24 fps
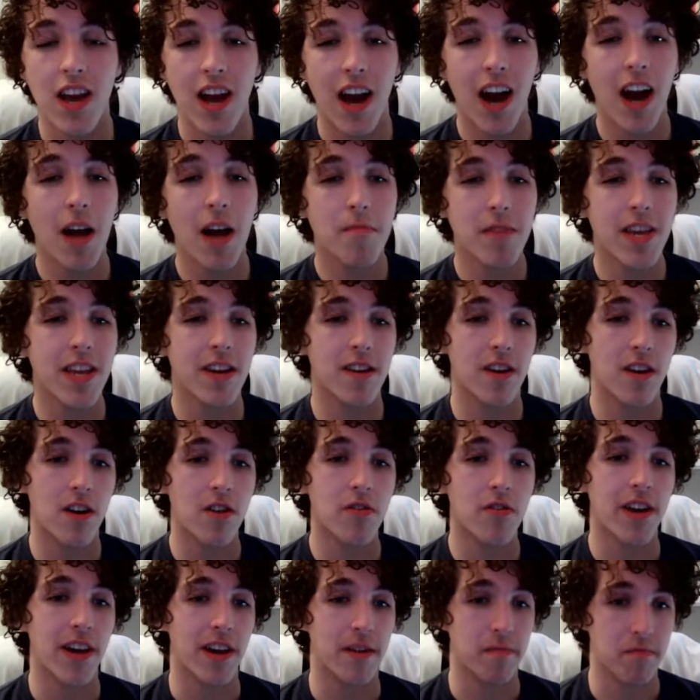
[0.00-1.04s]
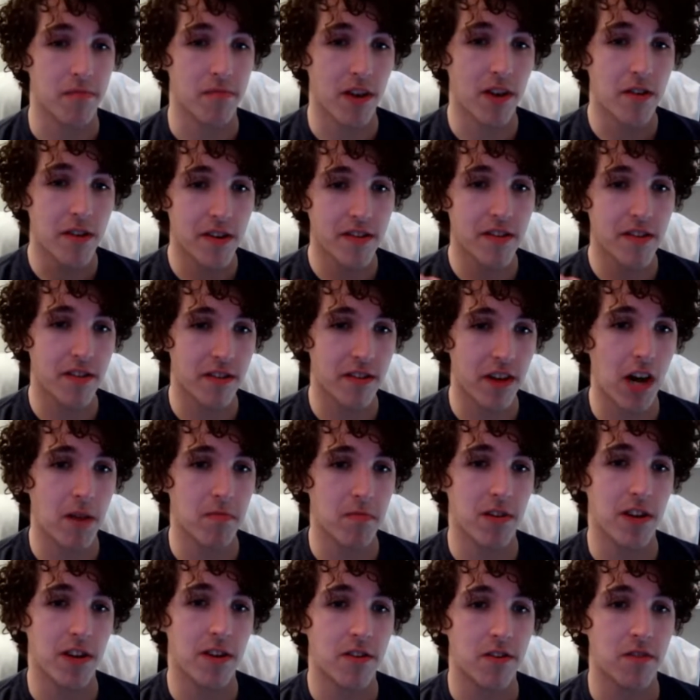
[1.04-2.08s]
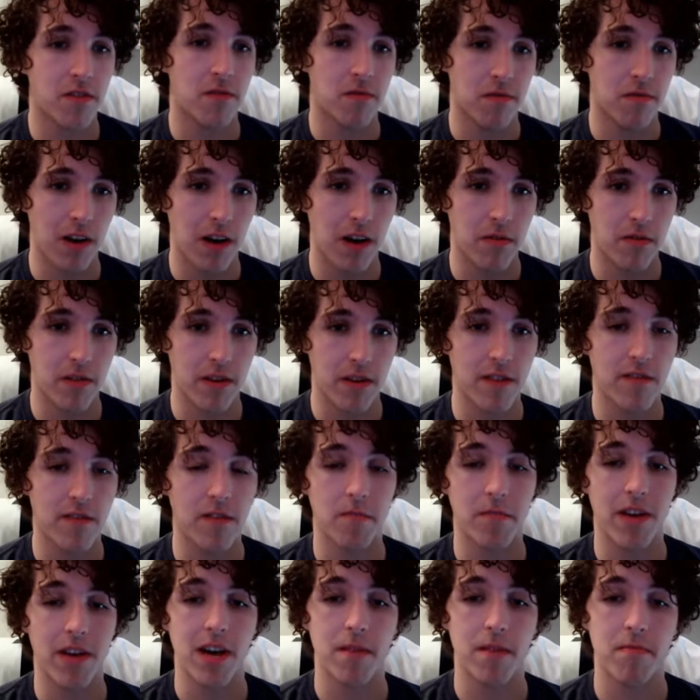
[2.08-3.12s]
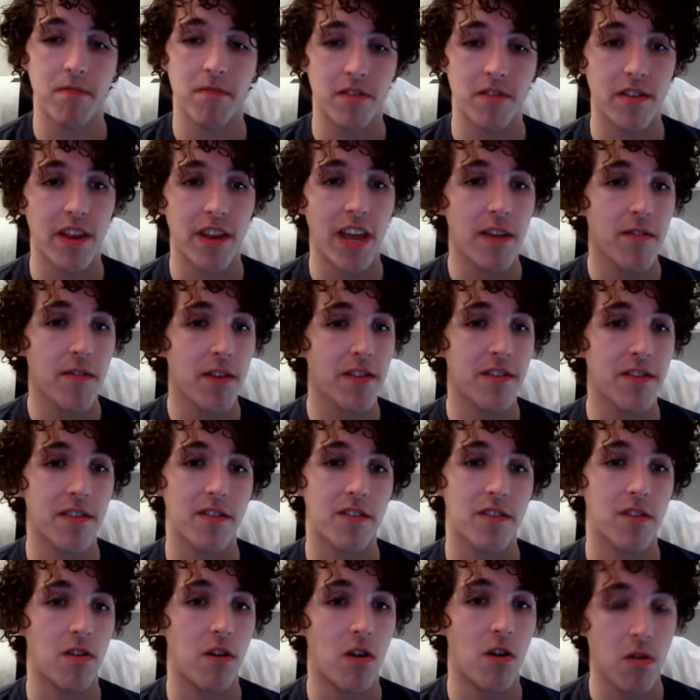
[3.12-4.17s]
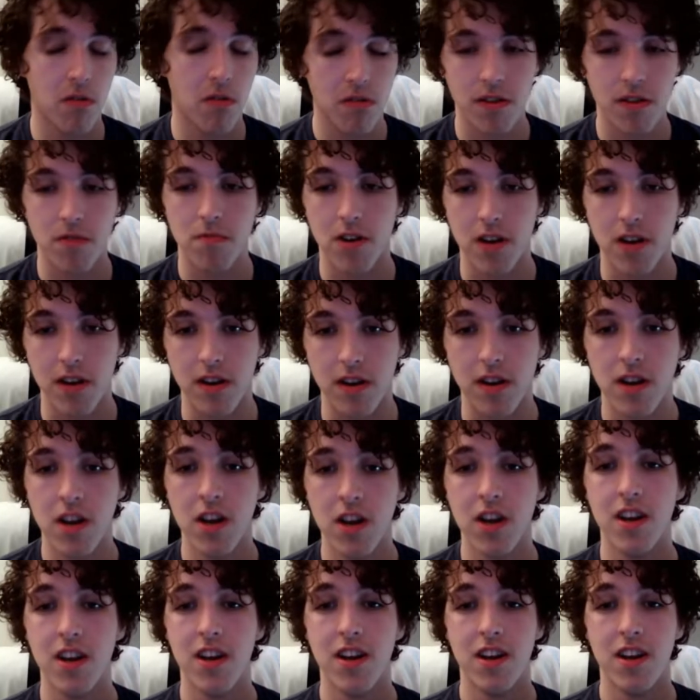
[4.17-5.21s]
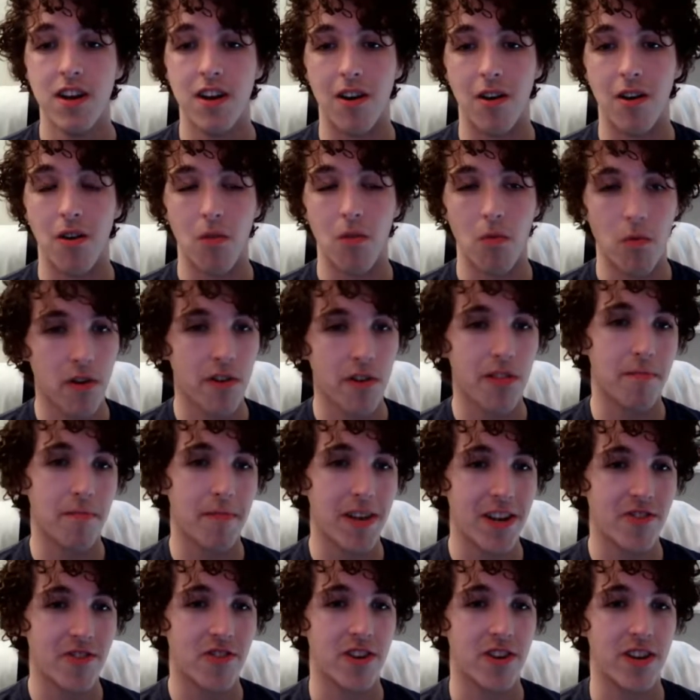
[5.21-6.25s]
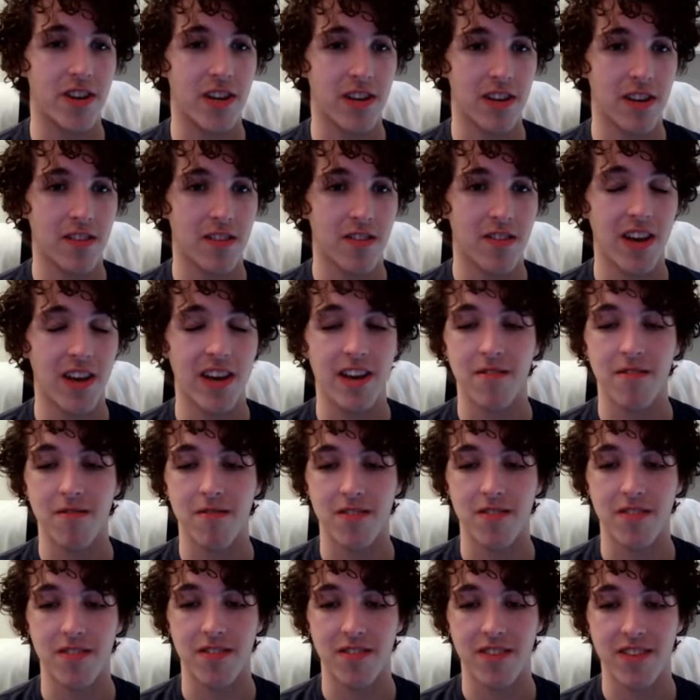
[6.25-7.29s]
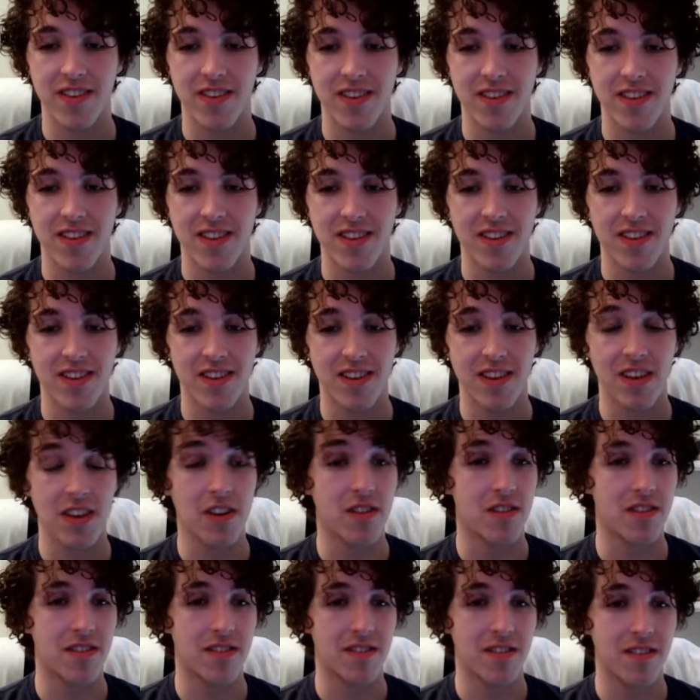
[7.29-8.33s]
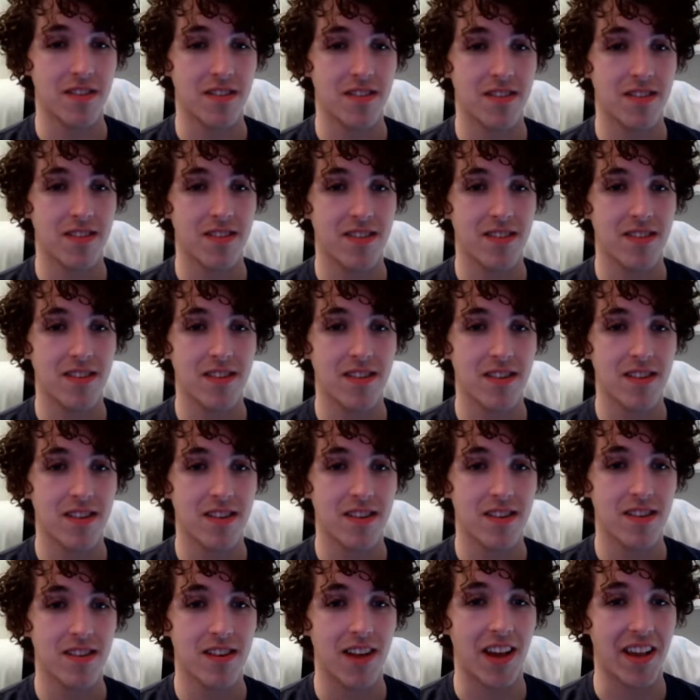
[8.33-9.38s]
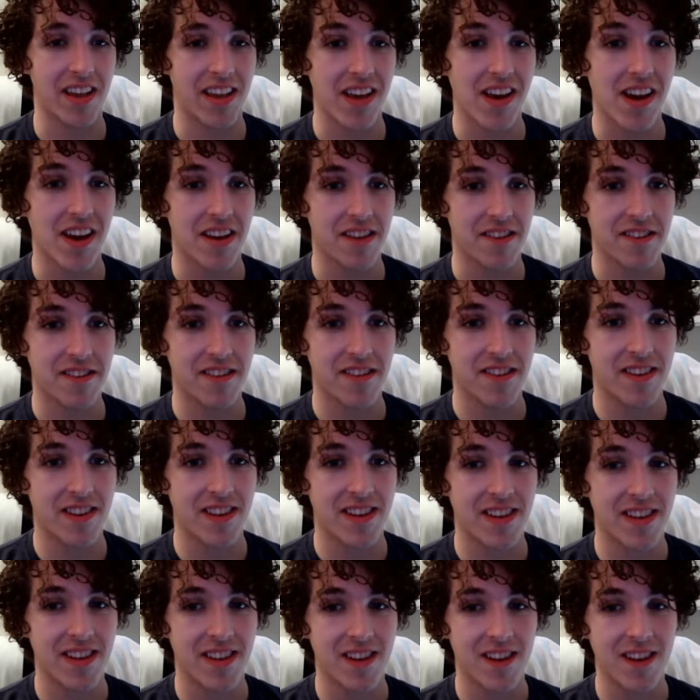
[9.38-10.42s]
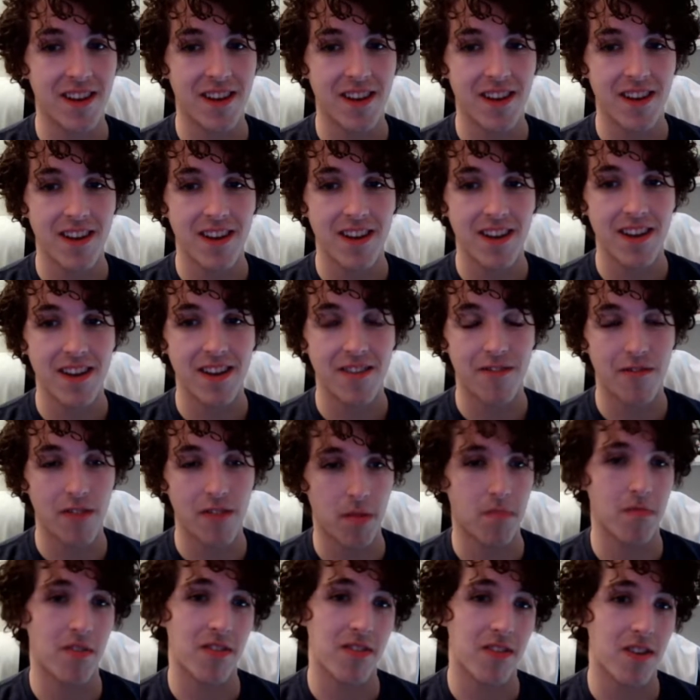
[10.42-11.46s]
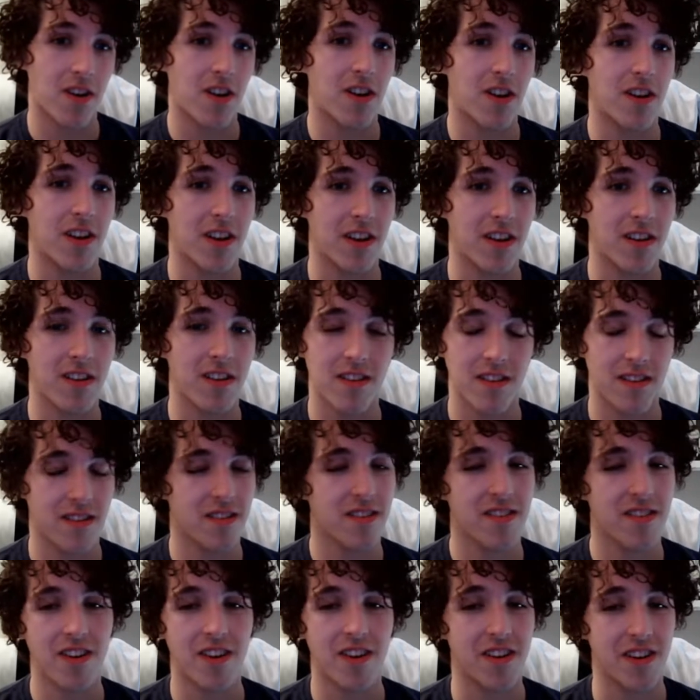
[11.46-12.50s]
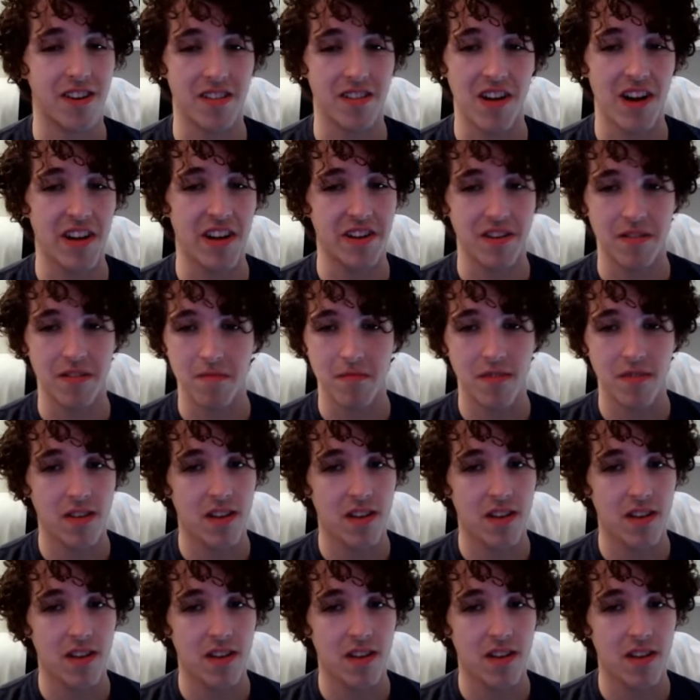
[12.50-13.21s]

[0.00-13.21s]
I mean, okay, there is Ndomble too. I'll give him that. But Davies is the only one worth mentioning that was good, I guess, from the starting lineup.